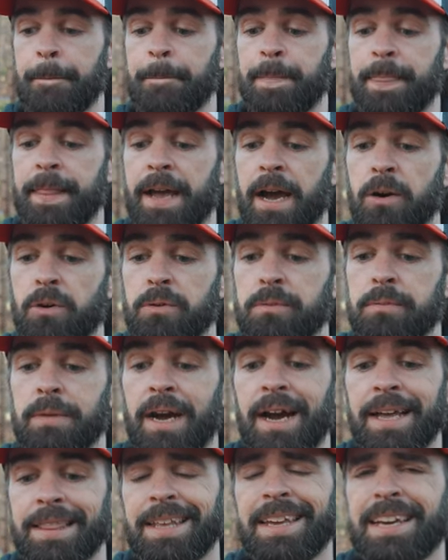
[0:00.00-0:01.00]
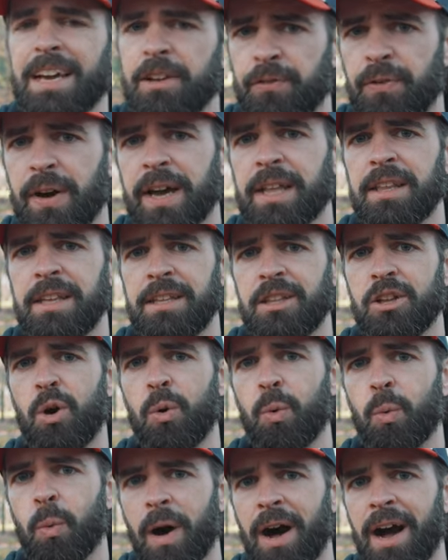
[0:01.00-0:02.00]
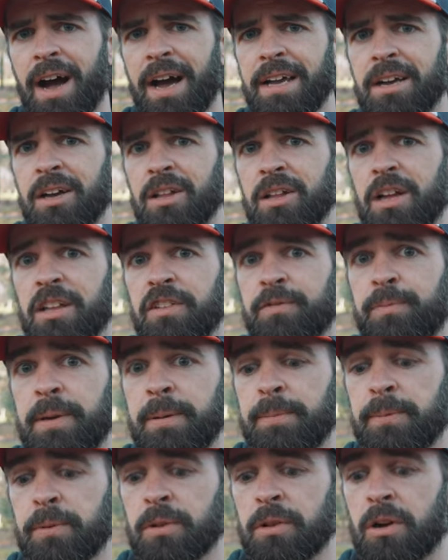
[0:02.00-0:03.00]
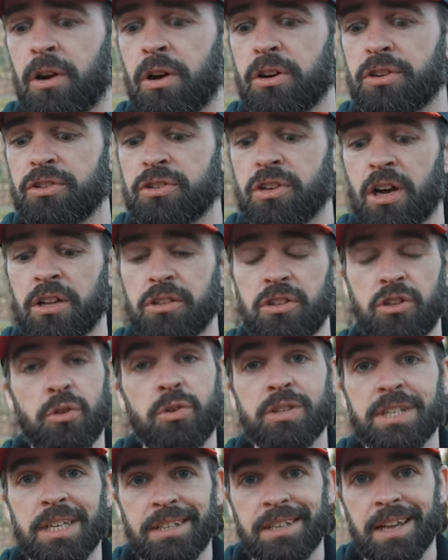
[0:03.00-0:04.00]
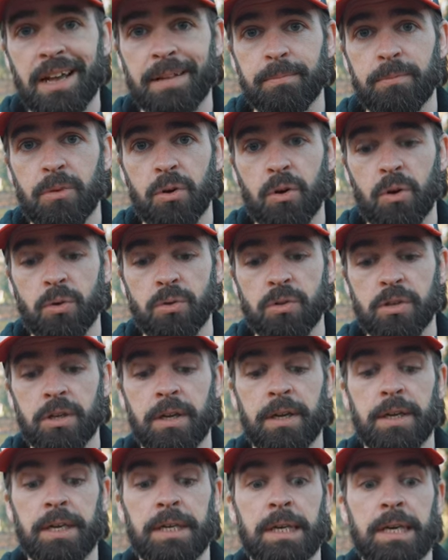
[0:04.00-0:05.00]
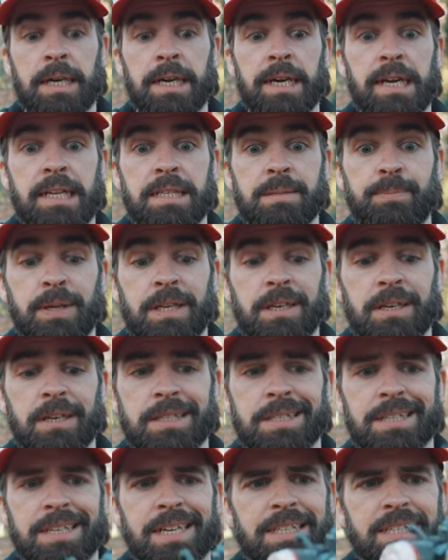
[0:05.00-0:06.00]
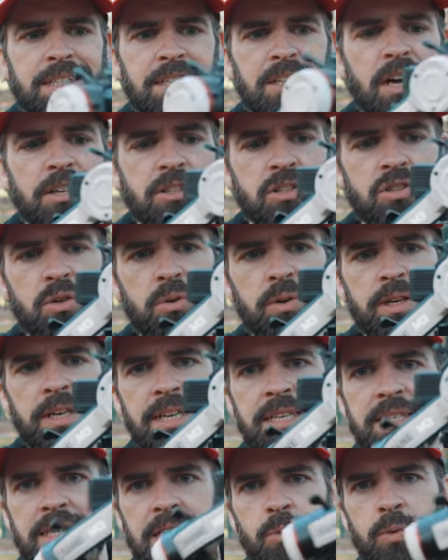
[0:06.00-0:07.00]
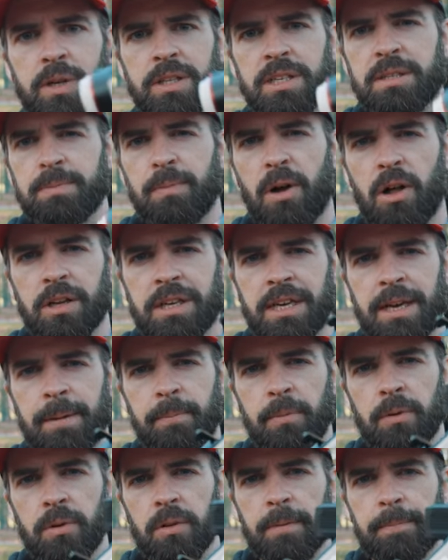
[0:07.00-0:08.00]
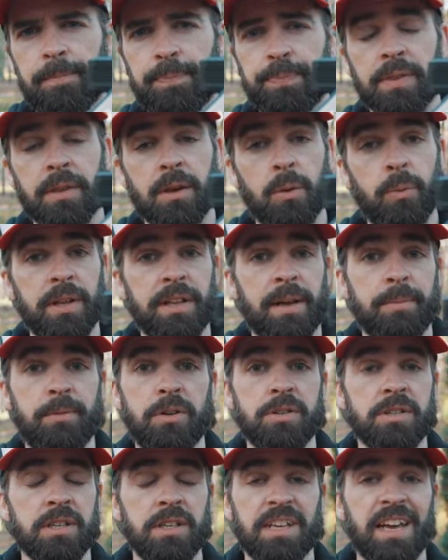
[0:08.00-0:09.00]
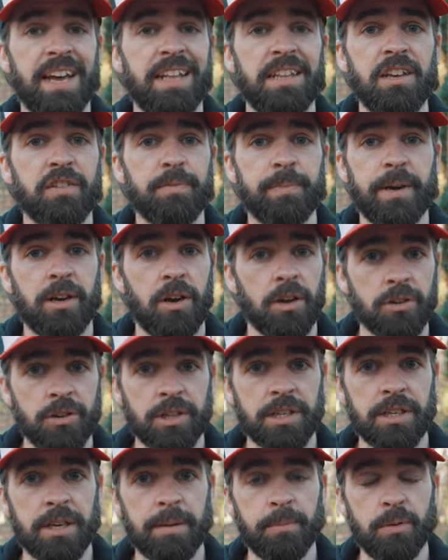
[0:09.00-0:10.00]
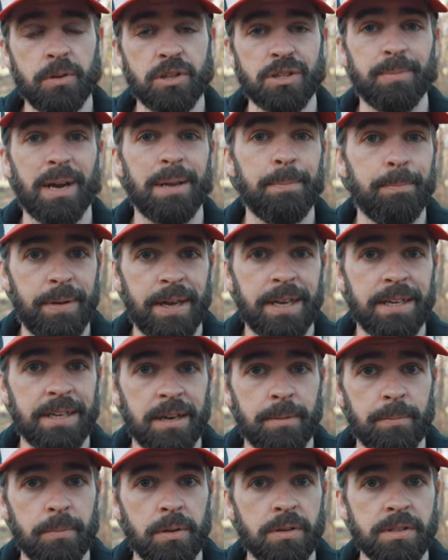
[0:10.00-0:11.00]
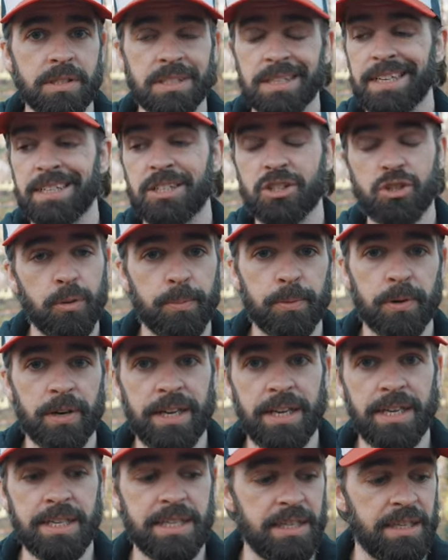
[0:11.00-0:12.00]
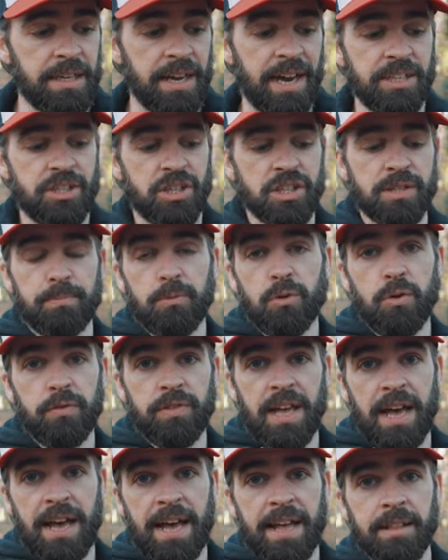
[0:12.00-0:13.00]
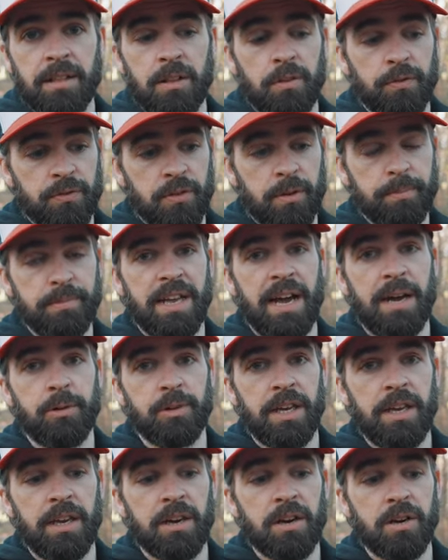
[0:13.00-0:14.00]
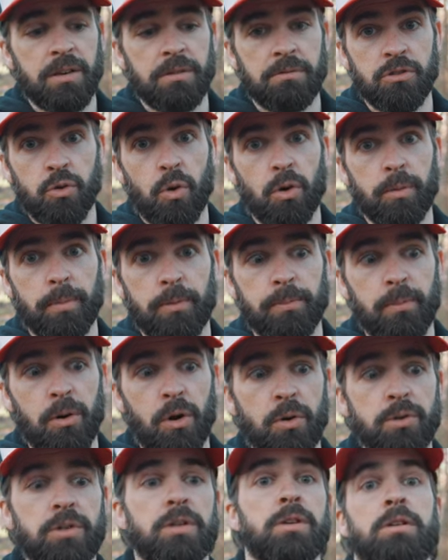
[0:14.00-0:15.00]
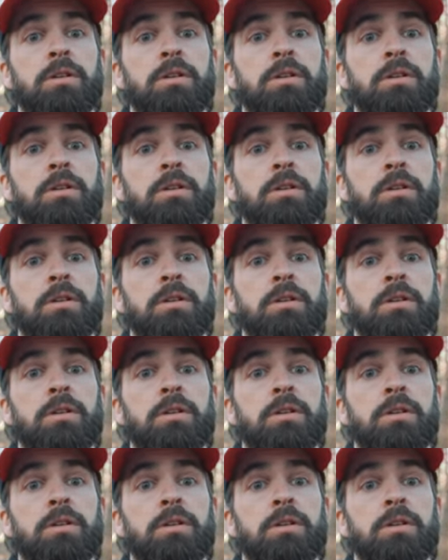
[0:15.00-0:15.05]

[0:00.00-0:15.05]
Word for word: Now, I think I finally know why a lot of people are not using that mode. It's because it's not so easy with a small gimbal. When I'm using any of my other gimbals, my big gimbals, it's super easy. I just move the handle from down here, normal mode,